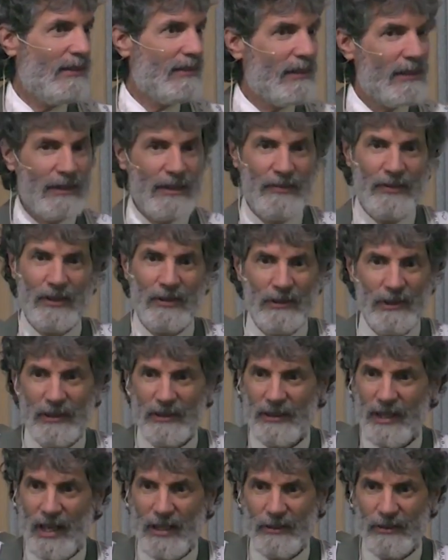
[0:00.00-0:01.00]
to live here in
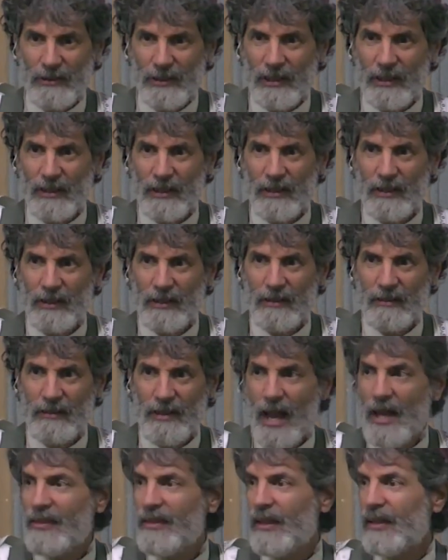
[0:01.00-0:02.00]
this country.
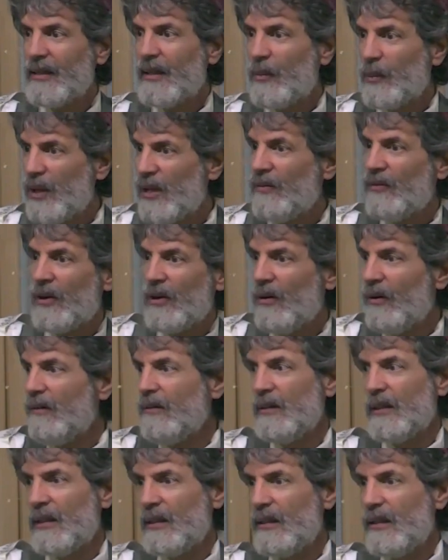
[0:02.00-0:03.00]
Nothing that we have
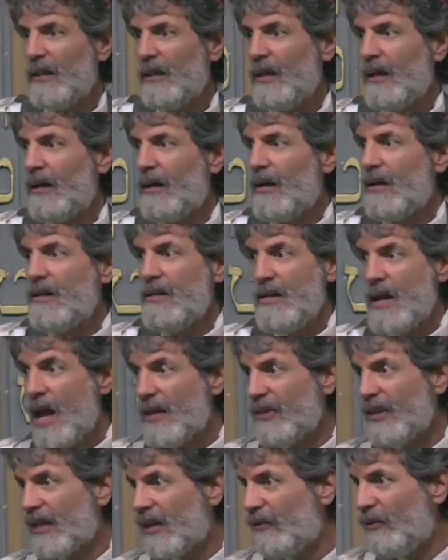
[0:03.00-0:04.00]
earned it.
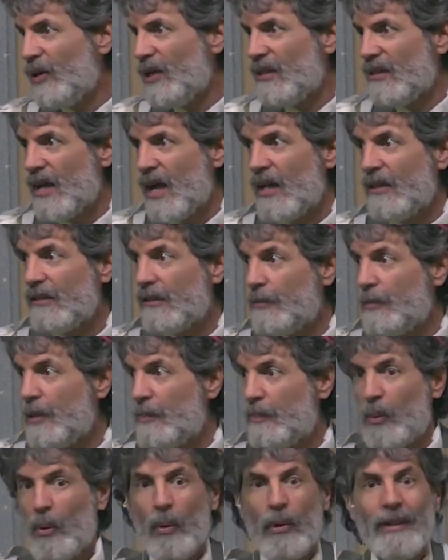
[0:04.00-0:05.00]
Nothing have we done to be
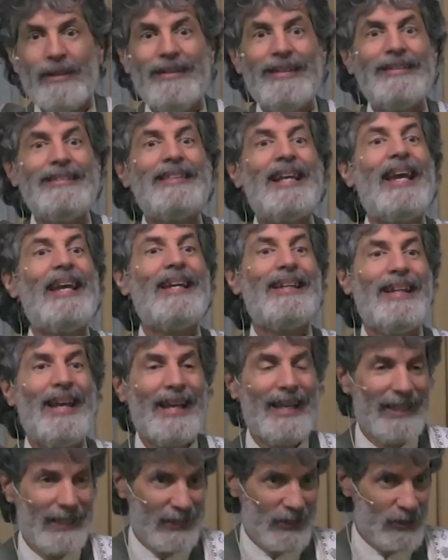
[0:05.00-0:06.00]
born in this day and
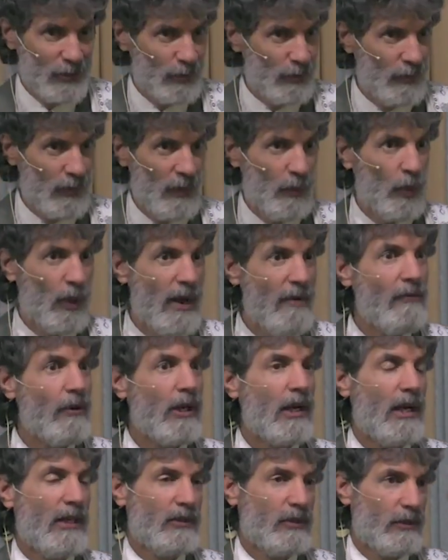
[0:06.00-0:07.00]
age, in whatever
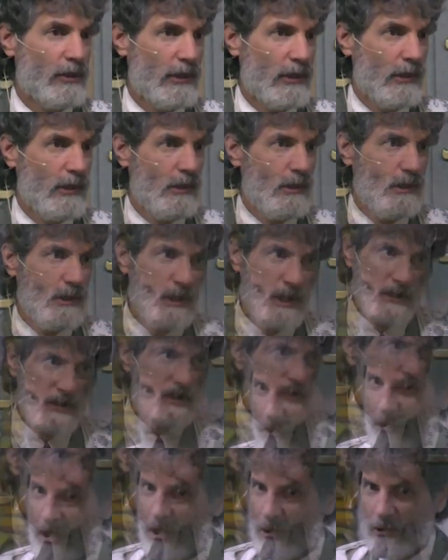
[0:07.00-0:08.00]
country. Again,
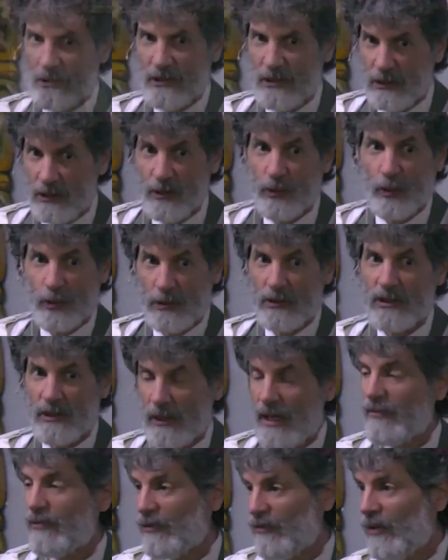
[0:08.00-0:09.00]
some countries in this world
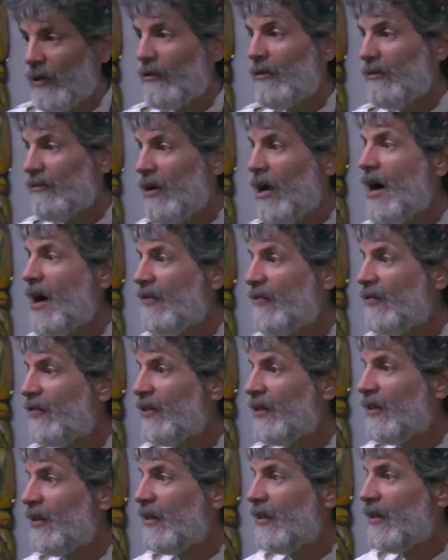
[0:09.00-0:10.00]
still have it very rough,
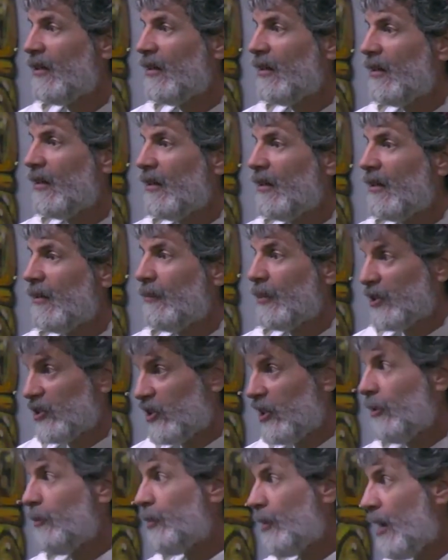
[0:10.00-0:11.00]
but
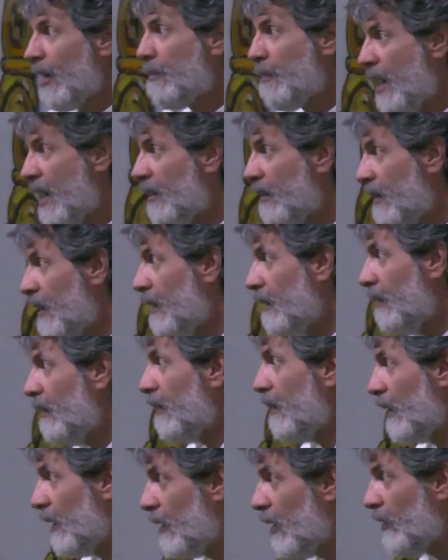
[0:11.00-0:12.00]
still probably better
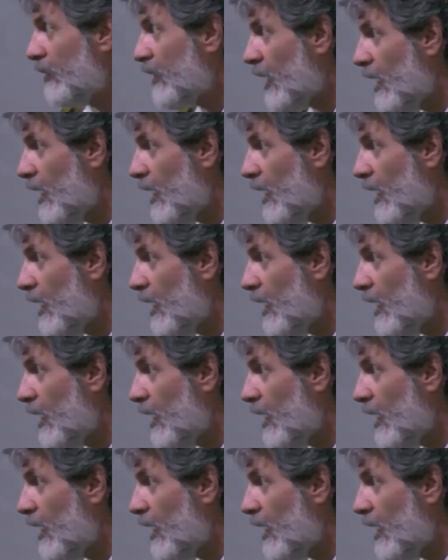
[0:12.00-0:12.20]
than in those